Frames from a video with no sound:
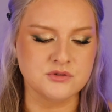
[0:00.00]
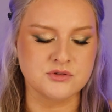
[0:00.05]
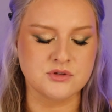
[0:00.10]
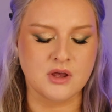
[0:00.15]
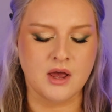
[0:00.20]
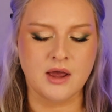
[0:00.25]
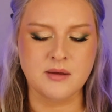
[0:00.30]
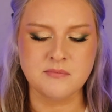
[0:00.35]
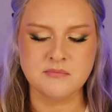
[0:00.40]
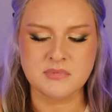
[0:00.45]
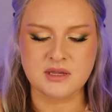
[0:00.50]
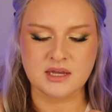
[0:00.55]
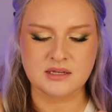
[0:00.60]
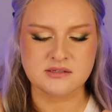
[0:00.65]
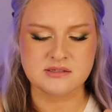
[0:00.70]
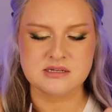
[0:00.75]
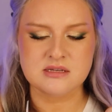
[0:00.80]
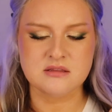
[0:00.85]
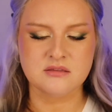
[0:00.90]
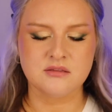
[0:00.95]
I'm
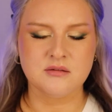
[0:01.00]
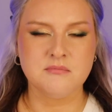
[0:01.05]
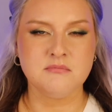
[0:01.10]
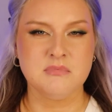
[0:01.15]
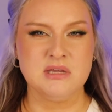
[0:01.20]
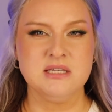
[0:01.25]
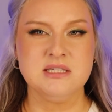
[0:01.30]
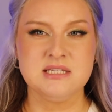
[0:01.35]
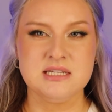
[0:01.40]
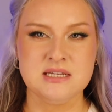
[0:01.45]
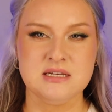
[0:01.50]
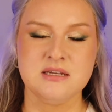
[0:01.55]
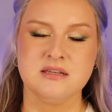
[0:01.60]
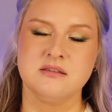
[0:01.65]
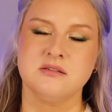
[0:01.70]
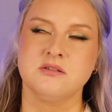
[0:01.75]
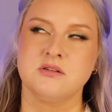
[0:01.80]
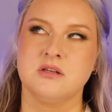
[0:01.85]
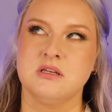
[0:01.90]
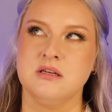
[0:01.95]
guessing the
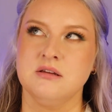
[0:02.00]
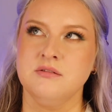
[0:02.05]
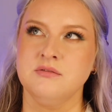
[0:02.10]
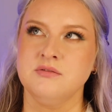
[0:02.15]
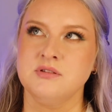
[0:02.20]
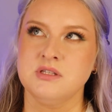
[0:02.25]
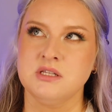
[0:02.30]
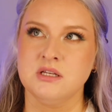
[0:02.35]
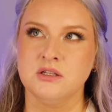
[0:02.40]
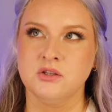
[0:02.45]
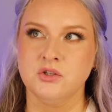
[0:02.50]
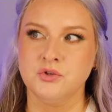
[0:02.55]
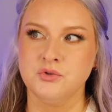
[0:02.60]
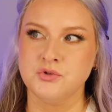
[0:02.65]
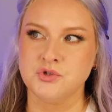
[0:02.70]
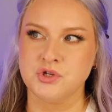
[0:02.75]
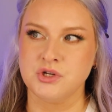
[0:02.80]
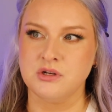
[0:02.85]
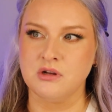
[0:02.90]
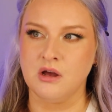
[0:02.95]
mintiness gives the
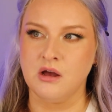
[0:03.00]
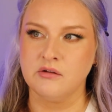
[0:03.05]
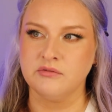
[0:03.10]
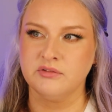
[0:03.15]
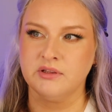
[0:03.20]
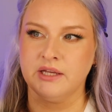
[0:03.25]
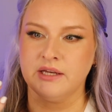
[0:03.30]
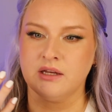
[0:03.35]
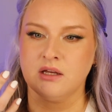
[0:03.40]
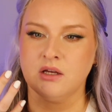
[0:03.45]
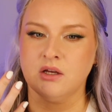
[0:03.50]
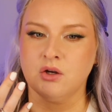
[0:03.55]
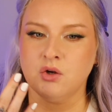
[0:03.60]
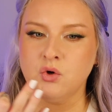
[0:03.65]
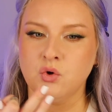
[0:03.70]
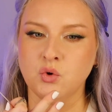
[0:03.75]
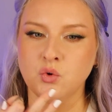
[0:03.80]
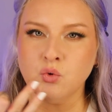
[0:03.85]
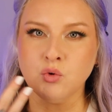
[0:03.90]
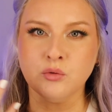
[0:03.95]
illusion of like a
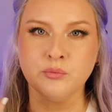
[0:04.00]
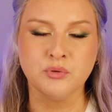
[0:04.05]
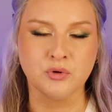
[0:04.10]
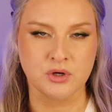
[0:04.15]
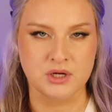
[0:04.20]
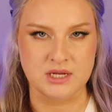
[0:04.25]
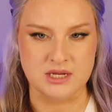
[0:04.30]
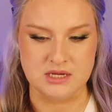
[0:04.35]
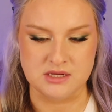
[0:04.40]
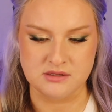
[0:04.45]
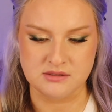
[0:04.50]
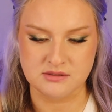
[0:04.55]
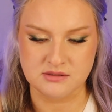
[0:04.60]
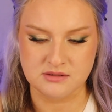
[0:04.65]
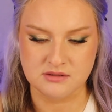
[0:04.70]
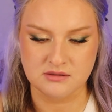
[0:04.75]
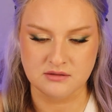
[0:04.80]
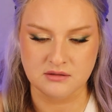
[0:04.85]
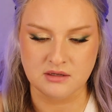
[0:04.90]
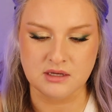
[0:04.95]
cool breeze.
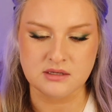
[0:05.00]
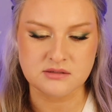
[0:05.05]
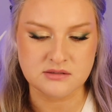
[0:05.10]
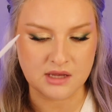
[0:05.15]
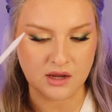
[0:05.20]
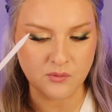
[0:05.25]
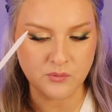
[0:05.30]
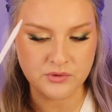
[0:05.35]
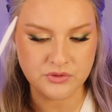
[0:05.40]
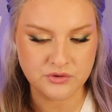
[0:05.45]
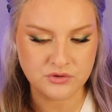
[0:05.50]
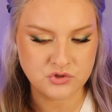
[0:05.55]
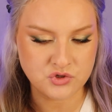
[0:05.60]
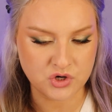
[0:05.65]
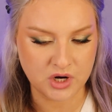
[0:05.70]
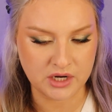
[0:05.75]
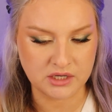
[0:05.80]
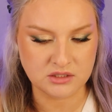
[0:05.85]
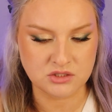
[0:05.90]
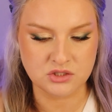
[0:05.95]
Is that what they're
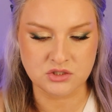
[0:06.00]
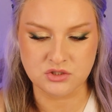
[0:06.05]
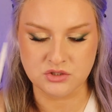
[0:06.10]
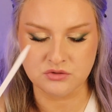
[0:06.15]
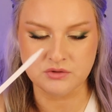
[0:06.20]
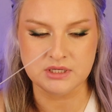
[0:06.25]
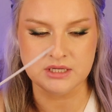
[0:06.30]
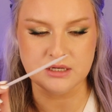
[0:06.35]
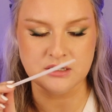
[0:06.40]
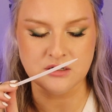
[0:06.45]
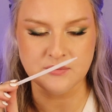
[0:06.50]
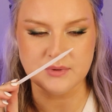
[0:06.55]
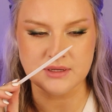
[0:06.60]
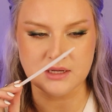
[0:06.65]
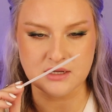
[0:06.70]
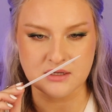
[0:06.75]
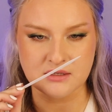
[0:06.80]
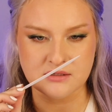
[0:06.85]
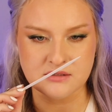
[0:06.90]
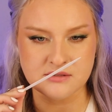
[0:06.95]
trying to do here?
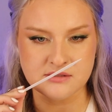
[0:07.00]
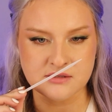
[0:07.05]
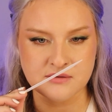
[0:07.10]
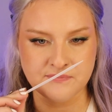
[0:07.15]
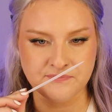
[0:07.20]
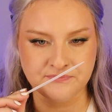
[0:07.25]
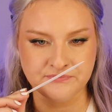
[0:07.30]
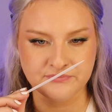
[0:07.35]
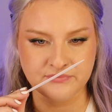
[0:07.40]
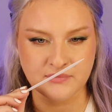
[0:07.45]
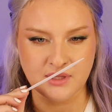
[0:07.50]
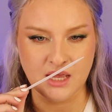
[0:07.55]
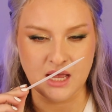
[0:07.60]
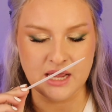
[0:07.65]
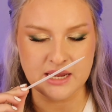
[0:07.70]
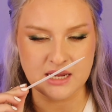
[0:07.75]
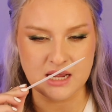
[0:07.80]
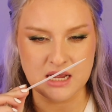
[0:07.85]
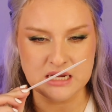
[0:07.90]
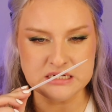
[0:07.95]
Because I
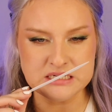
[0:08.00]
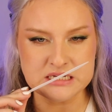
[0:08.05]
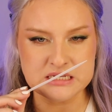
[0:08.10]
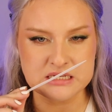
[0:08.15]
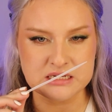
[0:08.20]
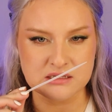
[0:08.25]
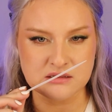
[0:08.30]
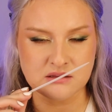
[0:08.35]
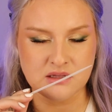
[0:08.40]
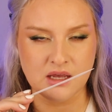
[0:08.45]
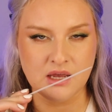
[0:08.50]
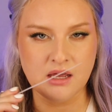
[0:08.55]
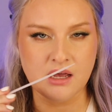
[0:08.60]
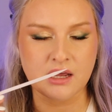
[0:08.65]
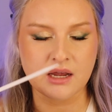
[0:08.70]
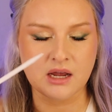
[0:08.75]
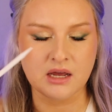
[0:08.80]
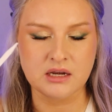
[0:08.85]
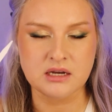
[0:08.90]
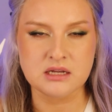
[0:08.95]
kind of get that. I
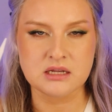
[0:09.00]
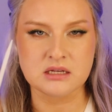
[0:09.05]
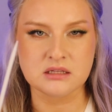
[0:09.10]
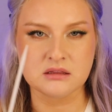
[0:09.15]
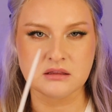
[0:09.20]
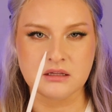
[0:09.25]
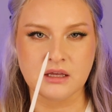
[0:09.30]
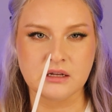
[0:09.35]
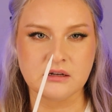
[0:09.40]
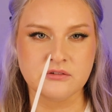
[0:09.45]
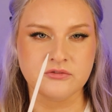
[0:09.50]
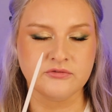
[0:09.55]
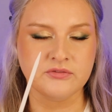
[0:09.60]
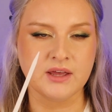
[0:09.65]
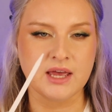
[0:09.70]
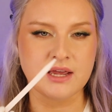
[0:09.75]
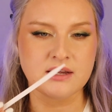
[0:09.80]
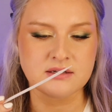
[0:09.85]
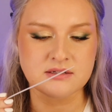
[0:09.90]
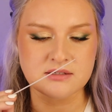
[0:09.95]
kind of get that
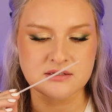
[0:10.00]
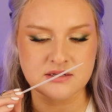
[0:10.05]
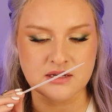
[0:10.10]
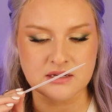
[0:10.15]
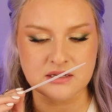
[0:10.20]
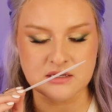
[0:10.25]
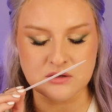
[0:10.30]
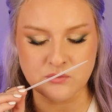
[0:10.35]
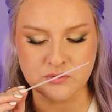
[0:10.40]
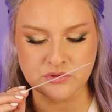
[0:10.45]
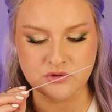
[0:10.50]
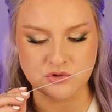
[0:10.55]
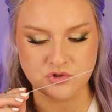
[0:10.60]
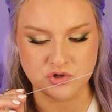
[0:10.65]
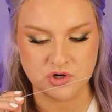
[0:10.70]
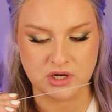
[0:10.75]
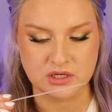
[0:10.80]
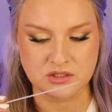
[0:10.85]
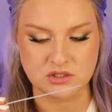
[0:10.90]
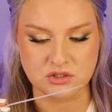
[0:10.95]
effect. I get what they're
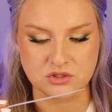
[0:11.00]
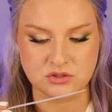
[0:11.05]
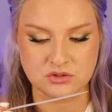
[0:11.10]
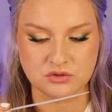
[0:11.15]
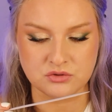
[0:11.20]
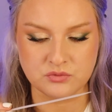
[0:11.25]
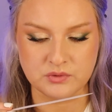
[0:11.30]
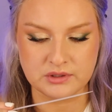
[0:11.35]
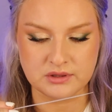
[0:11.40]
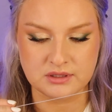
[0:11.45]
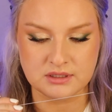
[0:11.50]
trying to do with